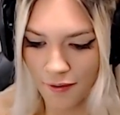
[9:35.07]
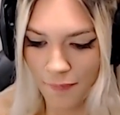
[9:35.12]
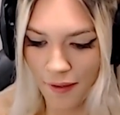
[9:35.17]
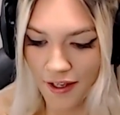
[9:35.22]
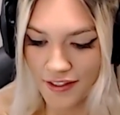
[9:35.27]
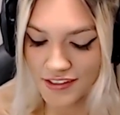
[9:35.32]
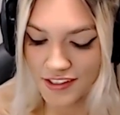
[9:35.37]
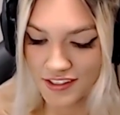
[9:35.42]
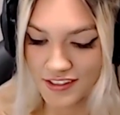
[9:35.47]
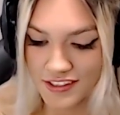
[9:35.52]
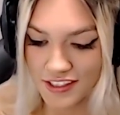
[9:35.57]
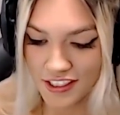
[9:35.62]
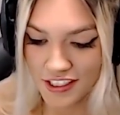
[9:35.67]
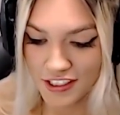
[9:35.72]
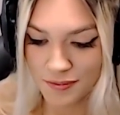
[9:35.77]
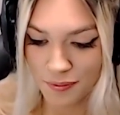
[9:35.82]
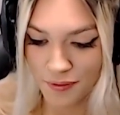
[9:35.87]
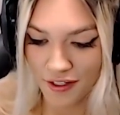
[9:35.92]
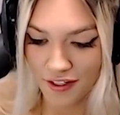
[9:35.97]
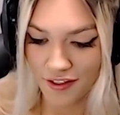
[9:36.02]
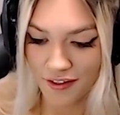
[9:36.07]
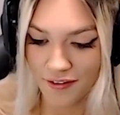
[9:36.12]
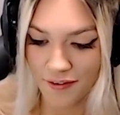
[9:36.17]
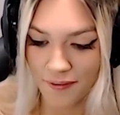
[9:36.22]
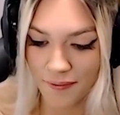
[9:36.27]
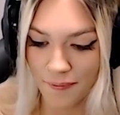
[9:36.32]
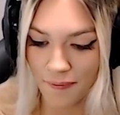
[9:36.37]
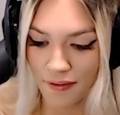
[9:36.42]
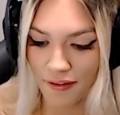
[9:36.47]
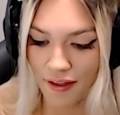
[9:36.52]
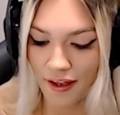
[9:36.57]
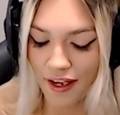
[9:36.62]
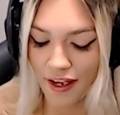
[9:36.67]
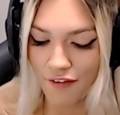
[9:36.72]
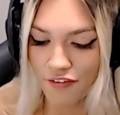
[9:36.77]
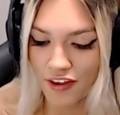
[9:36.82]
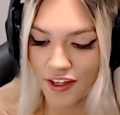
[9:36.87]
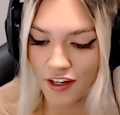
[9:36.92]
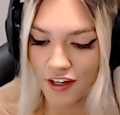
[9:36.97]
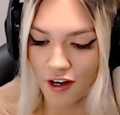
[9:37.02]
As a Siege player, like I
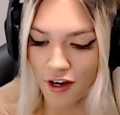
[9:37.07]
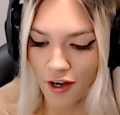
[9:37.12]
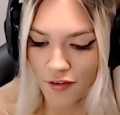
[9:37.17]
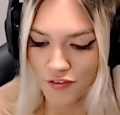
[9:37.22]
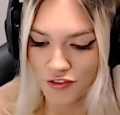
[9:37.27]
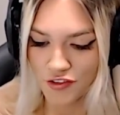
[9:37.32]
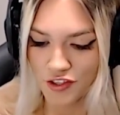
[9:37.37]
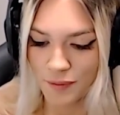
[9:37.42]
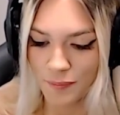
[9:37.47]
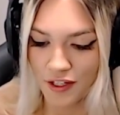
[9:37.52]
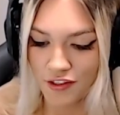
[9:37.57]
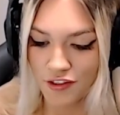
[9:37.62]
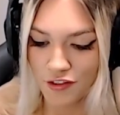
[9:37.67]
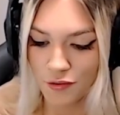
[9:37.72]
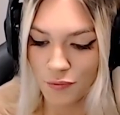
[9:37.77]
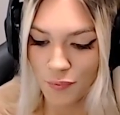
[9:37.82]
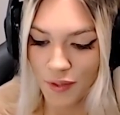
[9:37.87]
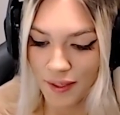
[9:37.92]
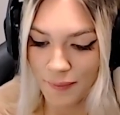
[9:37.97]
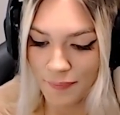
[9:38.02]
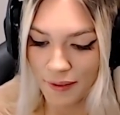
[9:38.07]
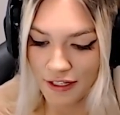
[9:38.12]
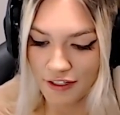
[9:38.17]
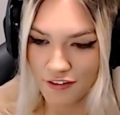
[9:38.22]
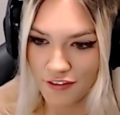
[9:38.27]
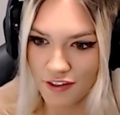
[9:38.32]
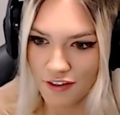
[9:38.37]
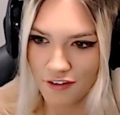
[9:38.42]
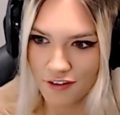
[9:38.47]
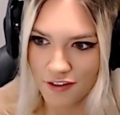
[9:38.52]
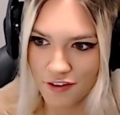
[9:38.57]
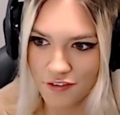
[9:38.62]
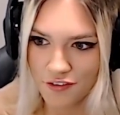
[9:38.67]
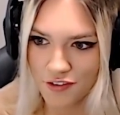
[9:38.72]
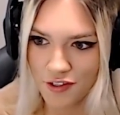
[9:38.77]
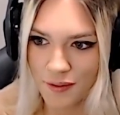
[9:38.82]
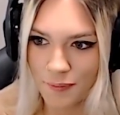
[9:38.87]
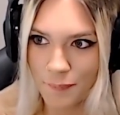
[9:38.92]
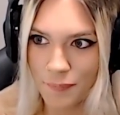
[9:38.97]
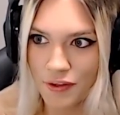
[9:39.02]
feel like off stream I do way better than on
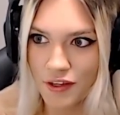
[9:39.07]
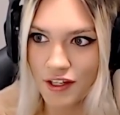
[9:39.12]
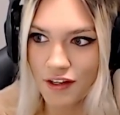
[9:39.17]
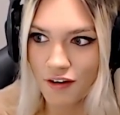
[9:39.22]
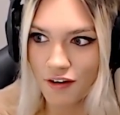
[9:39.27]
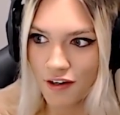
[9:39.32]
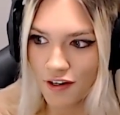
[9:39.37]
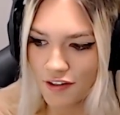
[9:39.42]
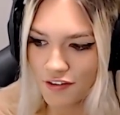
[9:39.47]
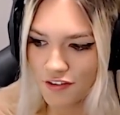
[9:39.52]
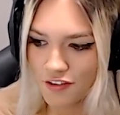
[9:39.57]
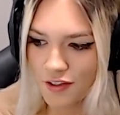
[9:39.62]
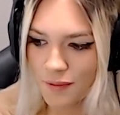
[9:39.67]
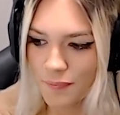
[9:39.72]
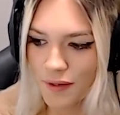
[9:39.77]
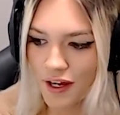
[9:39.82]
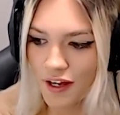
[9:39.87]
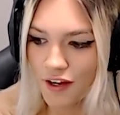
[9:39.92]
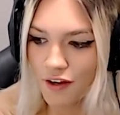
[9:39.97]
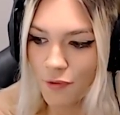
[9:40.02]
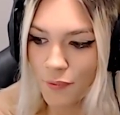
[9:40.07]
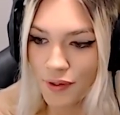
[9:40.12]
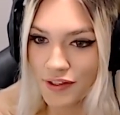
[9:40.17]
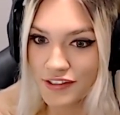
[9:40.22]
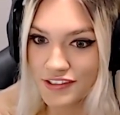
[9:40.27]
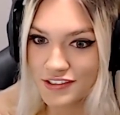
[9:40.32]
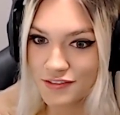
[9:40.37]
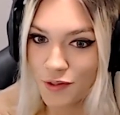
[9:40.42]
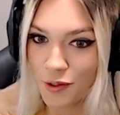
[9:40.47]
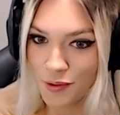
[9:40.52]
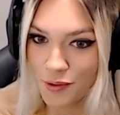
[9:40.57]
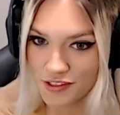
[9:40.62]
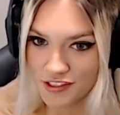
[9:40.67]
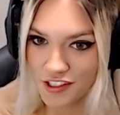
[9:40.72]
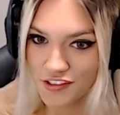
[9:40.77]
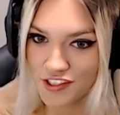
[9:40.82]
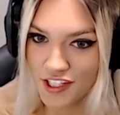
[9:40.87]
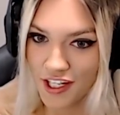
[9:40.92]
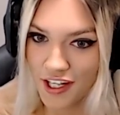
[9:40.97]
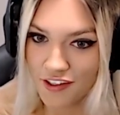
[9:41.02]
stream, but like on stream I always focus
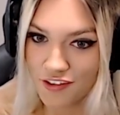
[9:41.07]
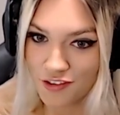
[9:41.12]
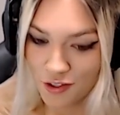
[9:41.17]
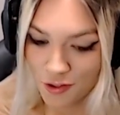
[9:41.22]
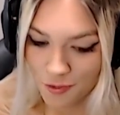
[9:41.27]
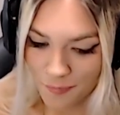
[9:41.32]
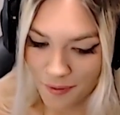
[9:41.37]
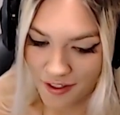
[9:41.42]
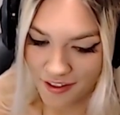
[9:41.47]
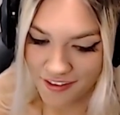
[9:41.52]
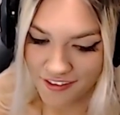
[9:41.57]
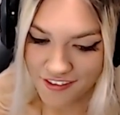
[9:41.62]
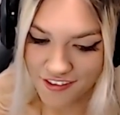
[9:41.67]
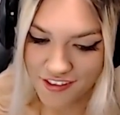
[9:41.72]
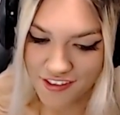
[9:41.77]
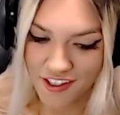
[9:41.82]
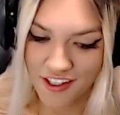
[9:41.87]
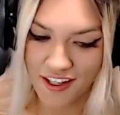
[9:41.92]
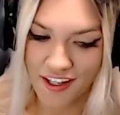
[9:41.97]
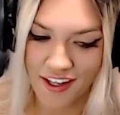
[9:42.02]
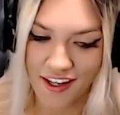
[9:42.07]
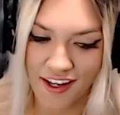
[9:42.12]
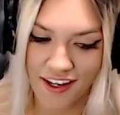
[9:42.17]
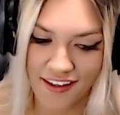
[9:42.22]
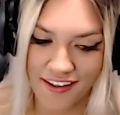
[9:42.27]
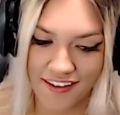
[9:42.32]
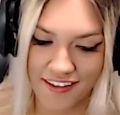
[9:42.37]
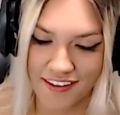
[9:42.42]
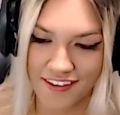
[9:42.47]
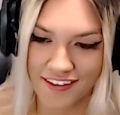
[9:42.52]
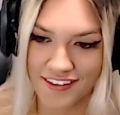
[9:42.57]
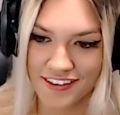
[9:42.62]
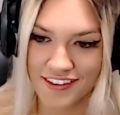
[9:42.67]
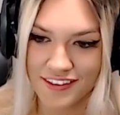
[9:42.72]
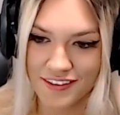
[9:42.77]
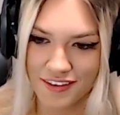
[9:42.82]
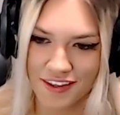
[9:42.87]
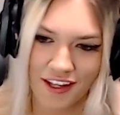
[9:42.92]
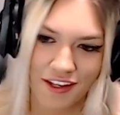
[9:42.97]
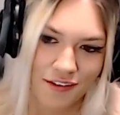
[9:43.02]
on chat too much, and
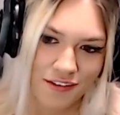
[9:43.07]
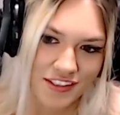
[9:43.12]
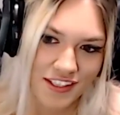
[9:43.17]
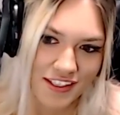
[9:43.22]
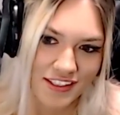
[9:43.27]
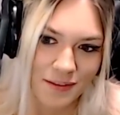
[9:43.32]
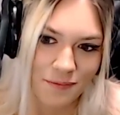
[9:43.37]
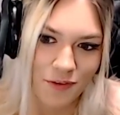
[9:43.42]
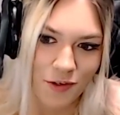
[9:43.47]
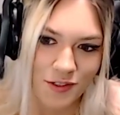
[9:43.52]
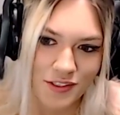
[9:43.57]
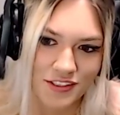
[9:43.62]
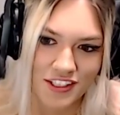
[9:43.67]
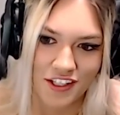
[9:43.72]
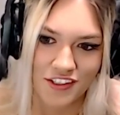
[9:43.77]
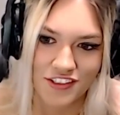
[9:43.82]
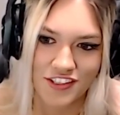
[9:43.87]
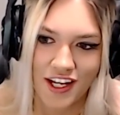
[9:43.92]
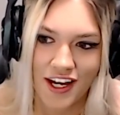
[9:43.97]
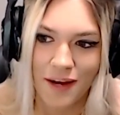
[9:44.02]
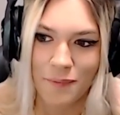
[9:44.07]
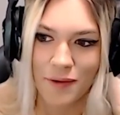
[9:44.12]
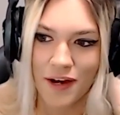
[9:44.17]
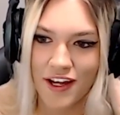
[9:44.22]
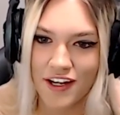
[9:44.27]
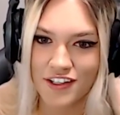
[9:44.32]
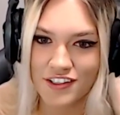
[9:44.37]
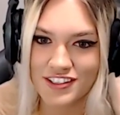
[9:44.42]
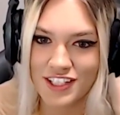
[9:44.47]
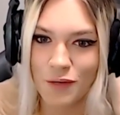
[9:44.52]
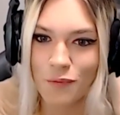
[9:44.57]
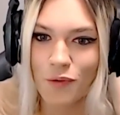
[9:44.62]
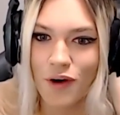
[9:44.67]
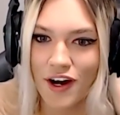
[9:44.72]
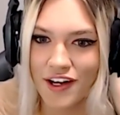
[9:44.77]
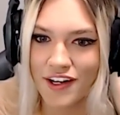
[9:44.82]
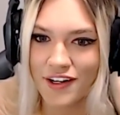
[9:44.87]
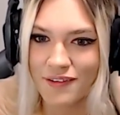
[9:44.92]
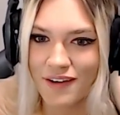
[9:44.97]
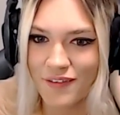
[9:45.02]
like since I'm focusing on chat, I'm kind of just like
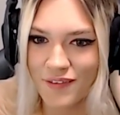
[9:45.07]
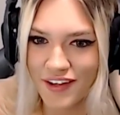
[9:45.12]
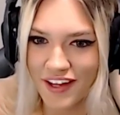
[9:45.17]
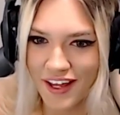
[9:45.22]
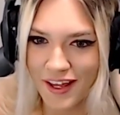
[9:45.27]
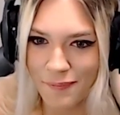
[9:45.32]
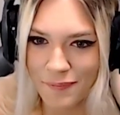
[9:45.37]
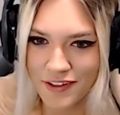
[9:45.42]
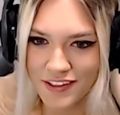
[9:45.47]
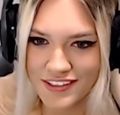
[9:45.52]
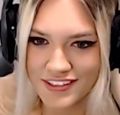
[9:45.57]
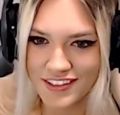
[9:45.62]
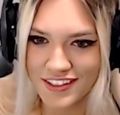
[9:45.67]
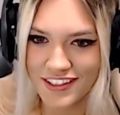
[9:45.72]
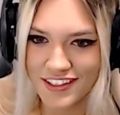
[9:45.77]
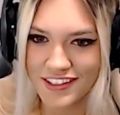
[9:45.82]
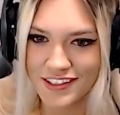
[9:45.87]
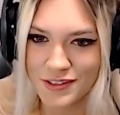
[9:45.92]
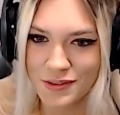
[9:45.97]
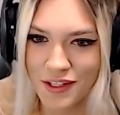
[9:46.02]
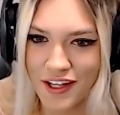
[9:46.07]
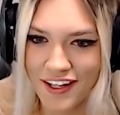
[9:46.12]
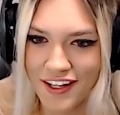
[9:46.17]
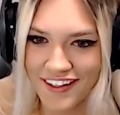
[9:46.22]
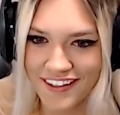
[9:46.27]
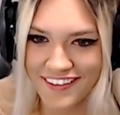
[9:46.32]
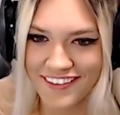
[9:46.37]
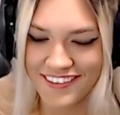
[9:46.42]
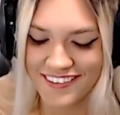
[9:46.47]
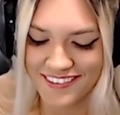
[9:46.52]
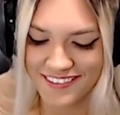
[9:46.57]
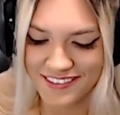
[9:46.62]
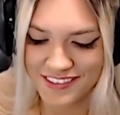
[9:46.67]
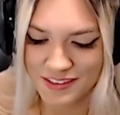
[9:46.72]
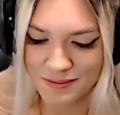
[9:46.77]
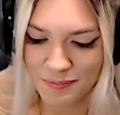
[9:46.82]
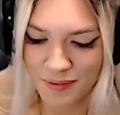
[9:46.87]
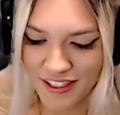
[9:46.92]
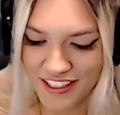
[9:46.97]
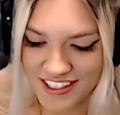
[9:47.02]
walking around aimlessly. So like I need to
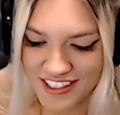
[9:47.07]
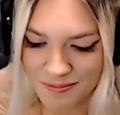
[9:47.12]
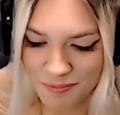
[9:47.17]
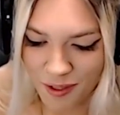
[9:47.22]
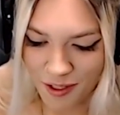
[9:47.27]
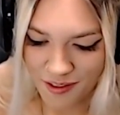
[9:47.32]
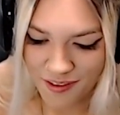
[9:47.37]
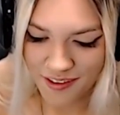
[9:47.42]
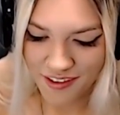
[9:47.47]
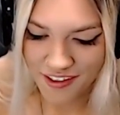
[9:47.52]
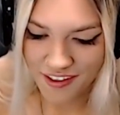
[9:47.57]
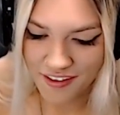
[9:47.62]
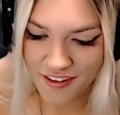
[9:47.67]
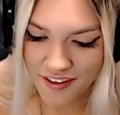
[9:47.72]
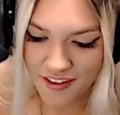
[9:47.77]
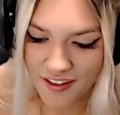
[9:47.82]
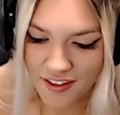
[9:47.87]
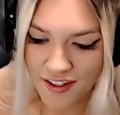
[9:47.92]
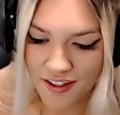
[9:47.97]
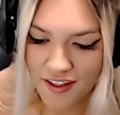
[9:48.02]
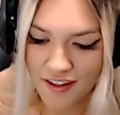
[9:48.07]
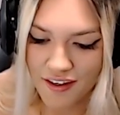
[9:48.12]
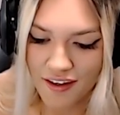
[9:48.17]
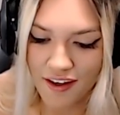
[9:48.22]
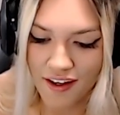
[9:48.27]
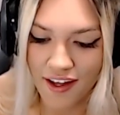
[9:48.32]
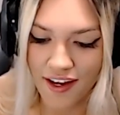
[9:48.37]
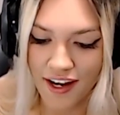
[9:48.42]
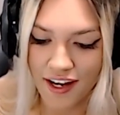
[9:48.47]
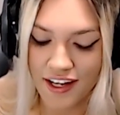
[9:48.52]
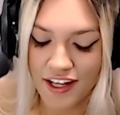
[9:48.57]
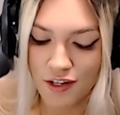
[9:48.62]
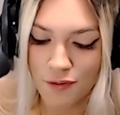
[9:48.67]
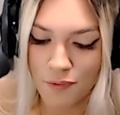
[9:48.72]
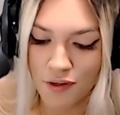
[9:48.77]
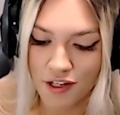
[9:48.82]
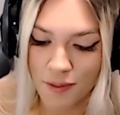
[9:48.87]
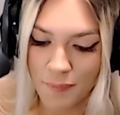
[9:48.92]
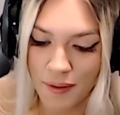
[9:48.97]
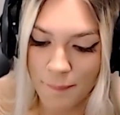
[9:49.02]
just play smarter, and I need to
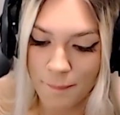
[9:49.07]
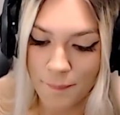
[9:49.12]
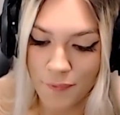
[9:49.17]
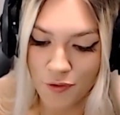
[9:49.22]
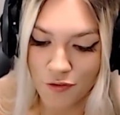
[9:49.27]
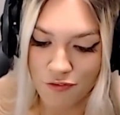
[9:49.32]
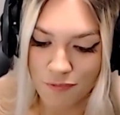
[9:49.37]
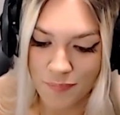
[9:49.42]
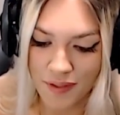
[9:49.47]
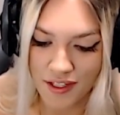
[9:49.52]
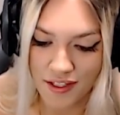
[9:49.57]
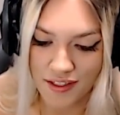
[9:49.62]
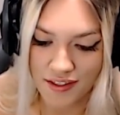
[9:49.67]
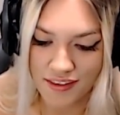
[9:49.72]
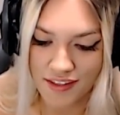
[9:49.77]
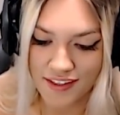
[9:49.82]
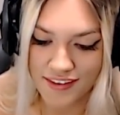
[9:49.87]
work on my movement.